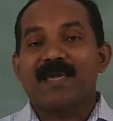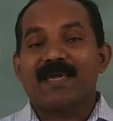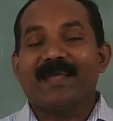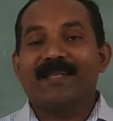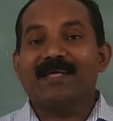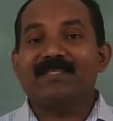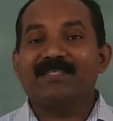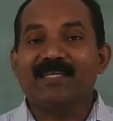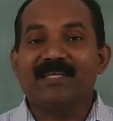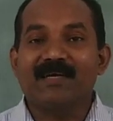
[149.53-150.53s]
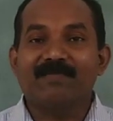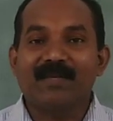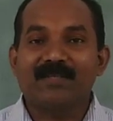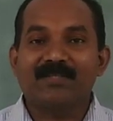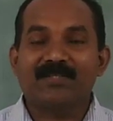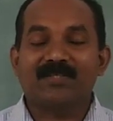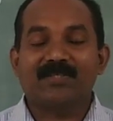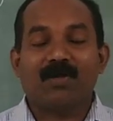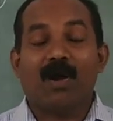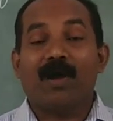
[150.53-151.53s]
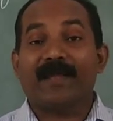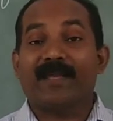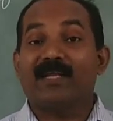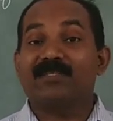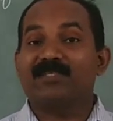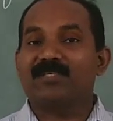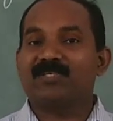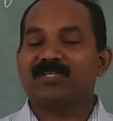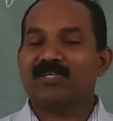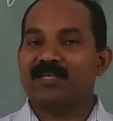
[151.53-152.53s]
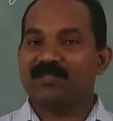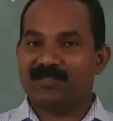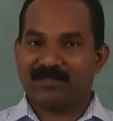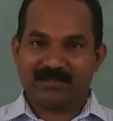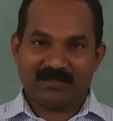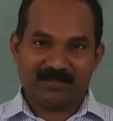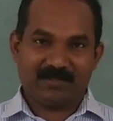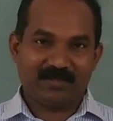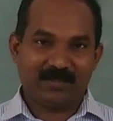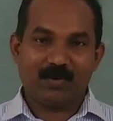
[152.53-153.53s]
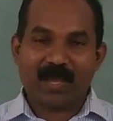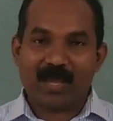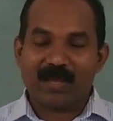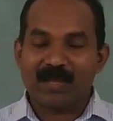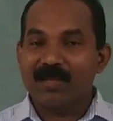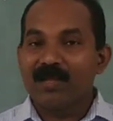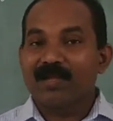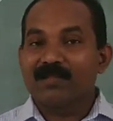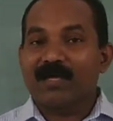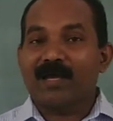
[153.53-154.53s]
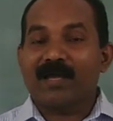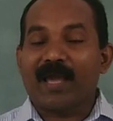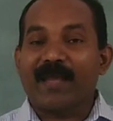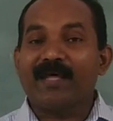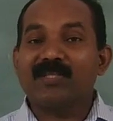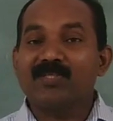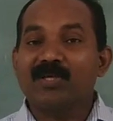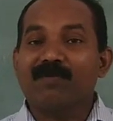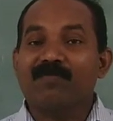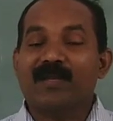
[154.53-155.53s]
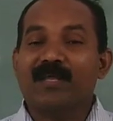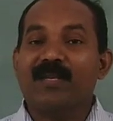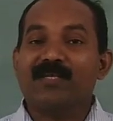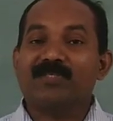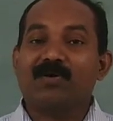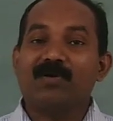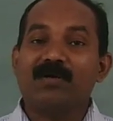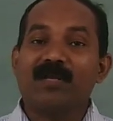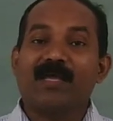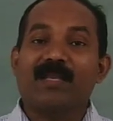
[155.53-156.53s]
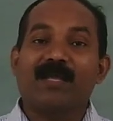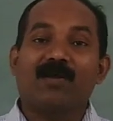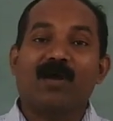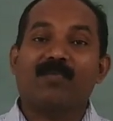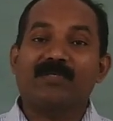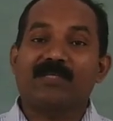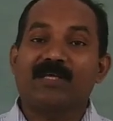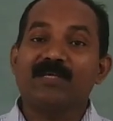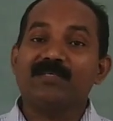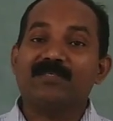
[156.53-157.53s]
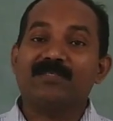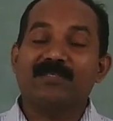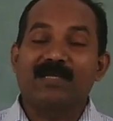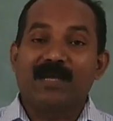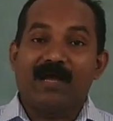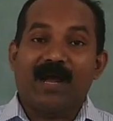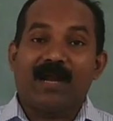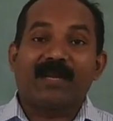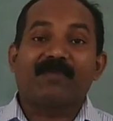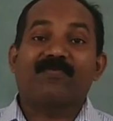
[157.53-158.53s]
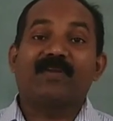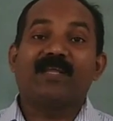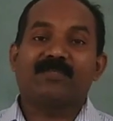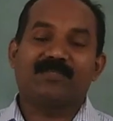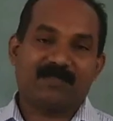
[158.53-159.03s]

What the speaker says: energy levels or energy shells. Okay, the energy of an electron in an orbit is definite.